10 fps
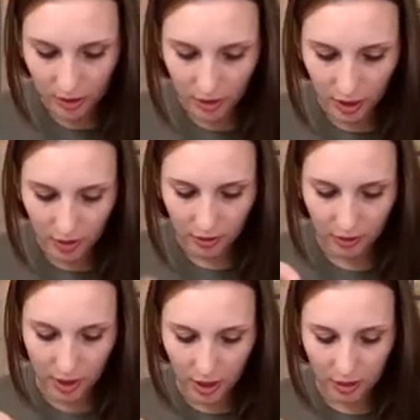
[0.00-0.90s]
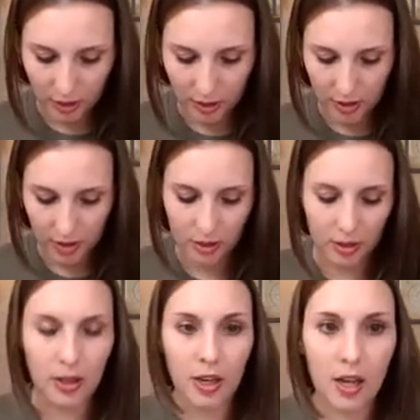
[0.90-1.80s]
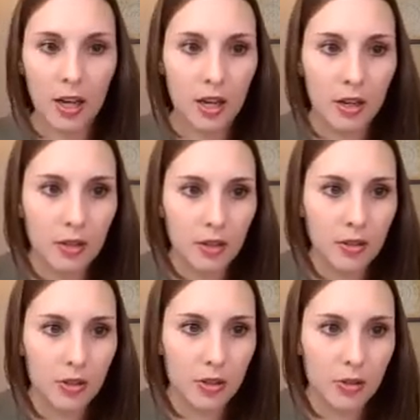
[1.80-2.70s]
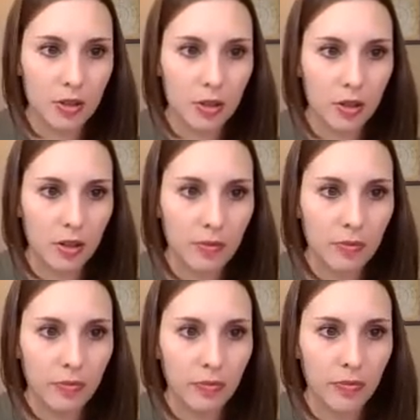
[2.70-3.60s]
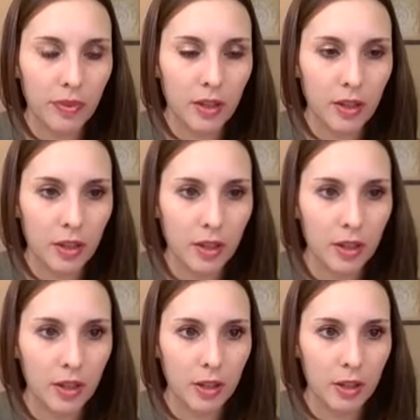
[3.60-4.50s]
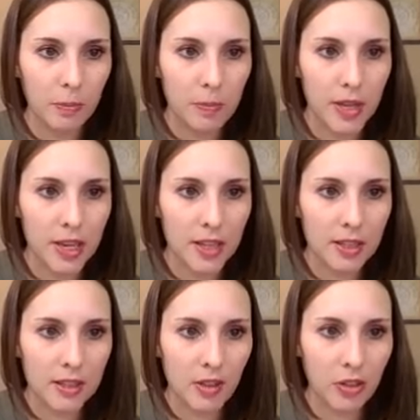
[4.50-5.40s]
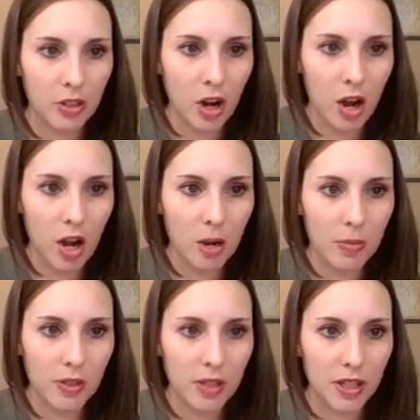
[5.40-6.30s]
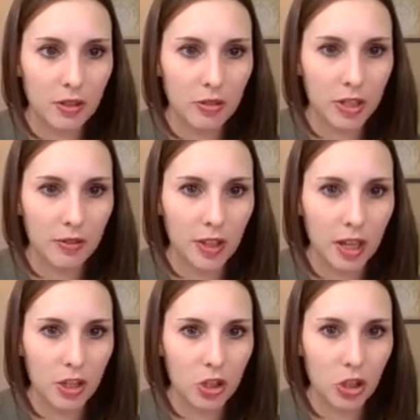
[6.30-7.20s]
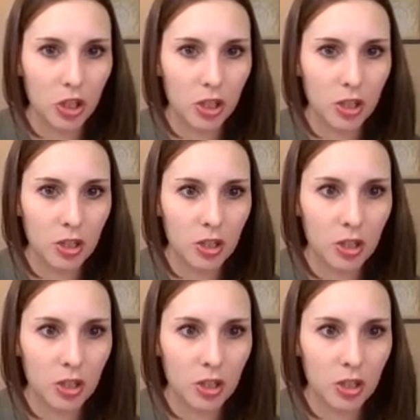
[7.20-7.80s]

calculate, and there's the mean is at the top, standard deviation,